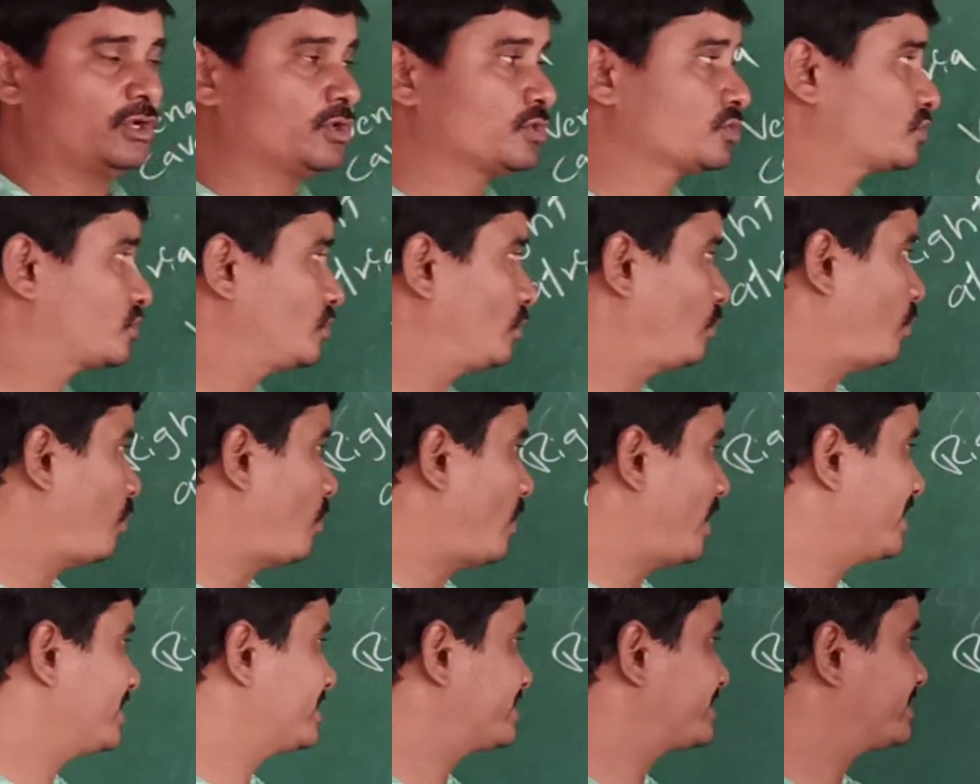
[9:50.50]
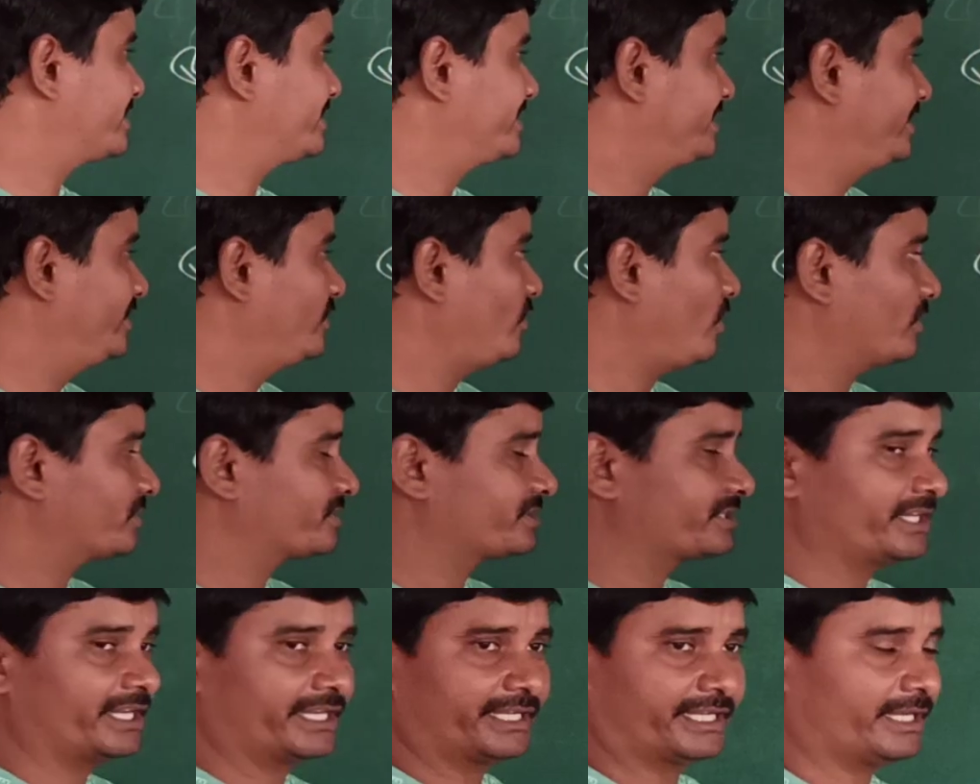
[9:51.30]
So once
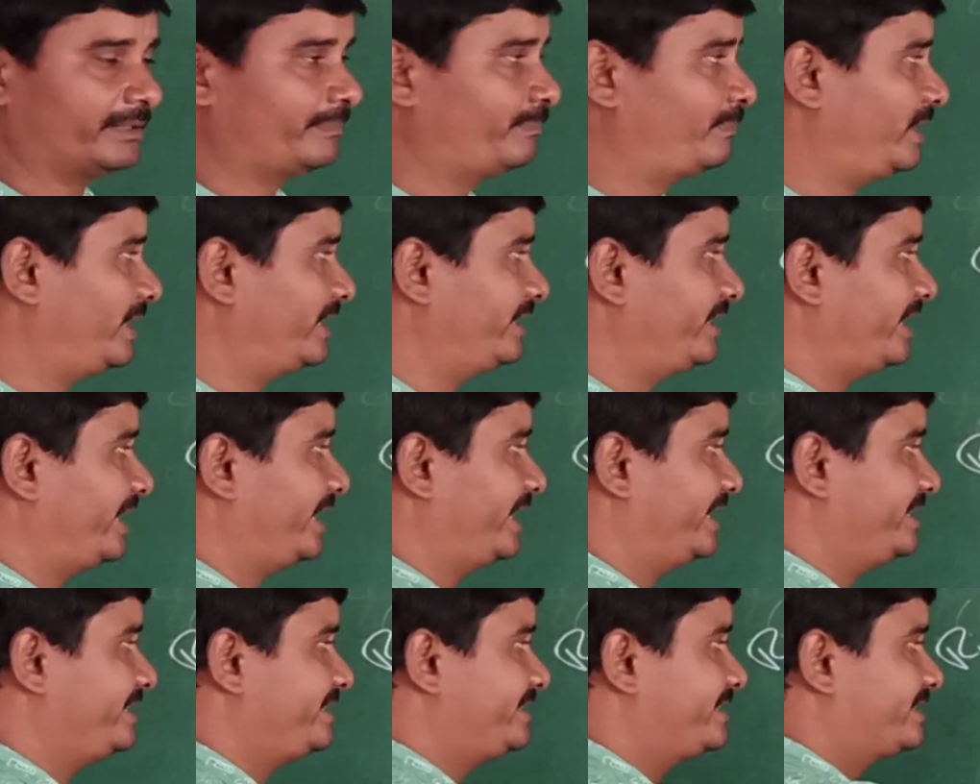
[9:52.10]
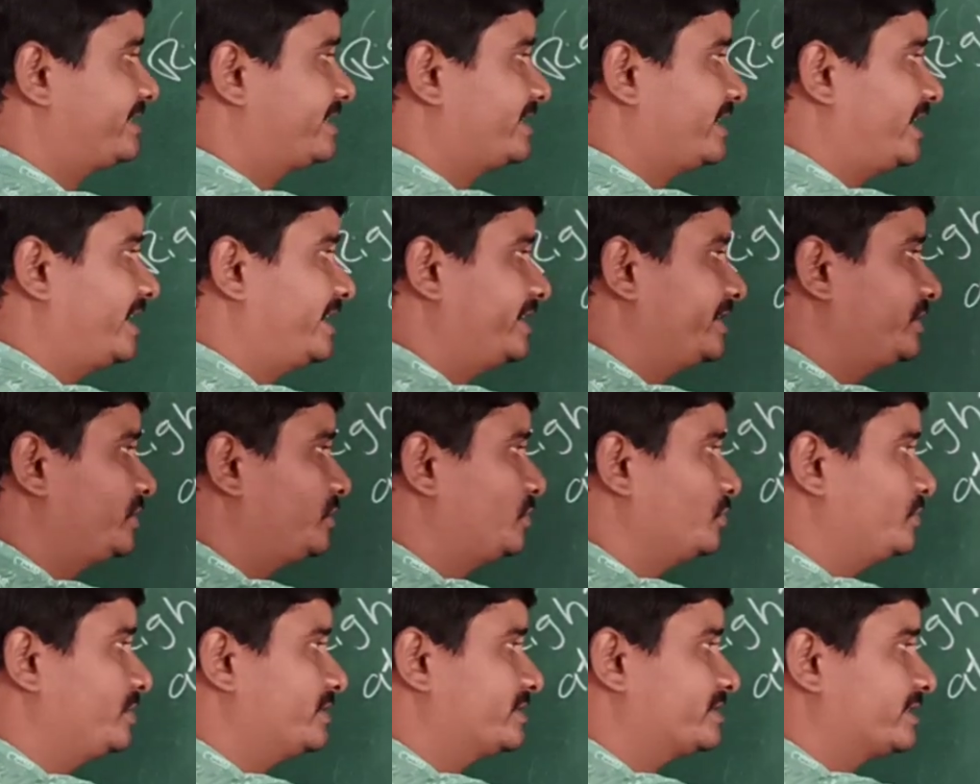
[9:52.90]
deoxygenated blood entered
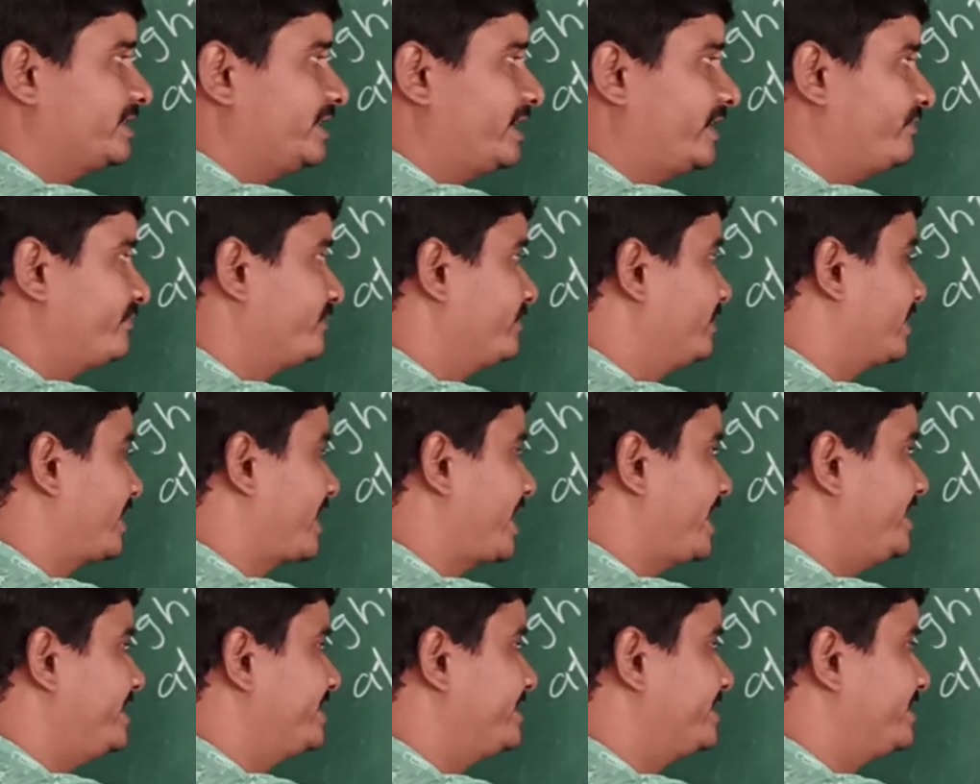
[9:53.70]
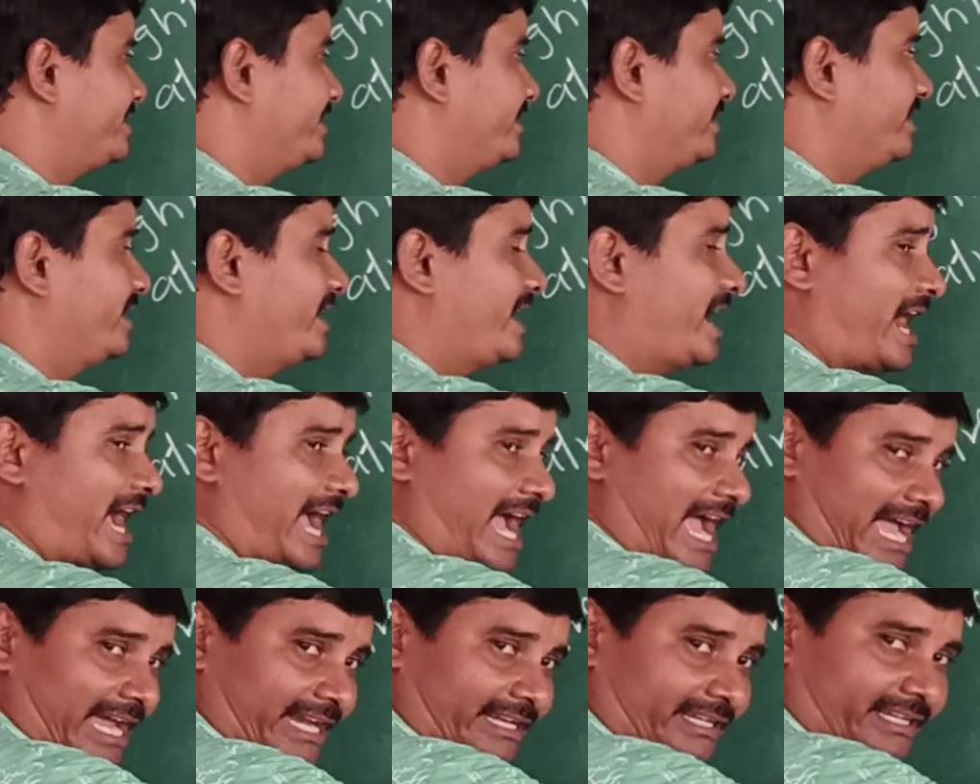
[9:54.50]
into this right
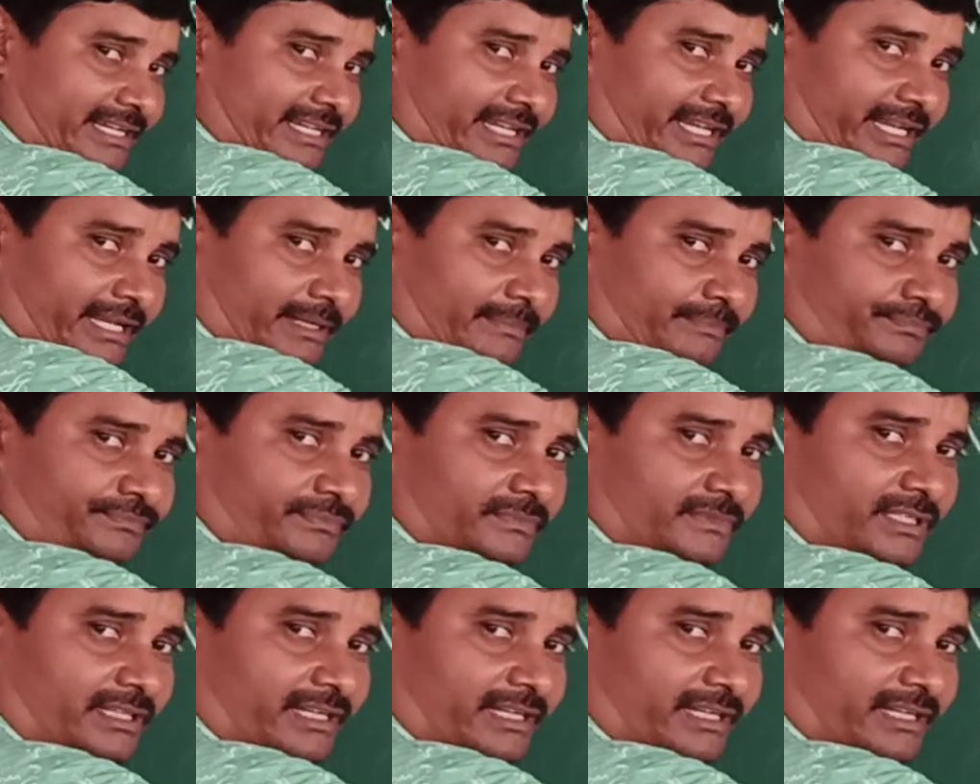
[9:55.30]
atrium,